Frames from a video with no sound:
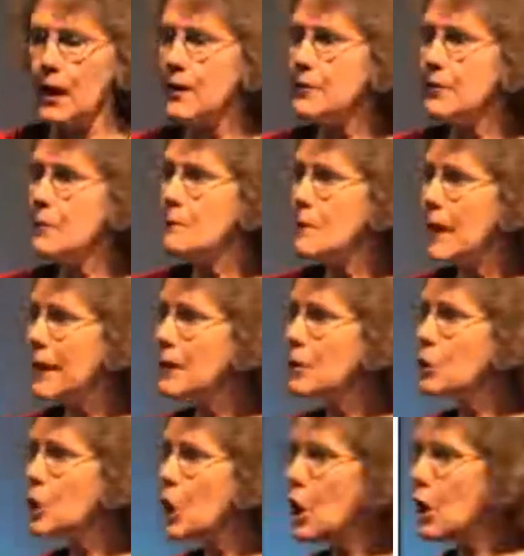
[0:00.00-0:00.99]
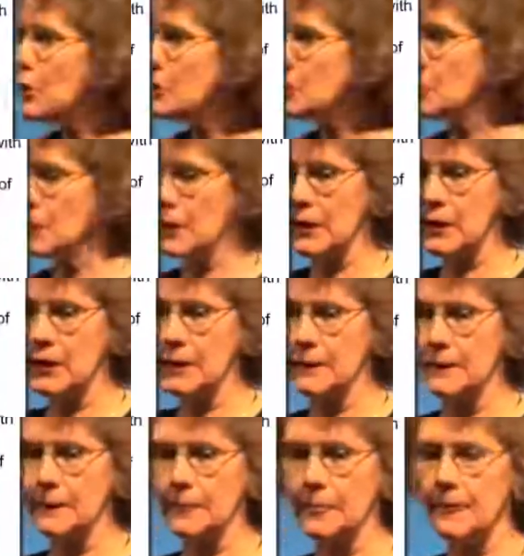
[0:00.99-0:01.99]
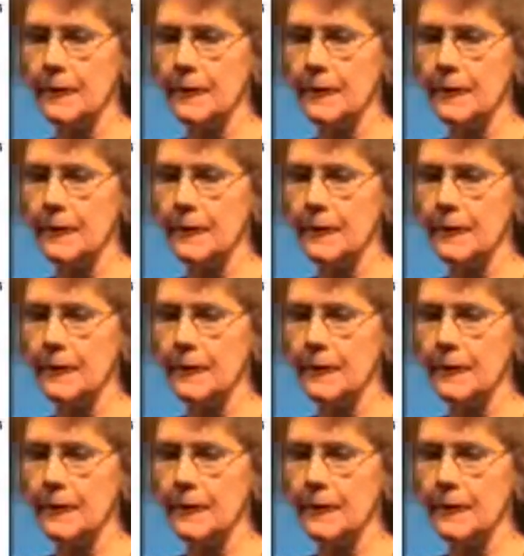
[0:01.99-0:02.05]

And the mitochondria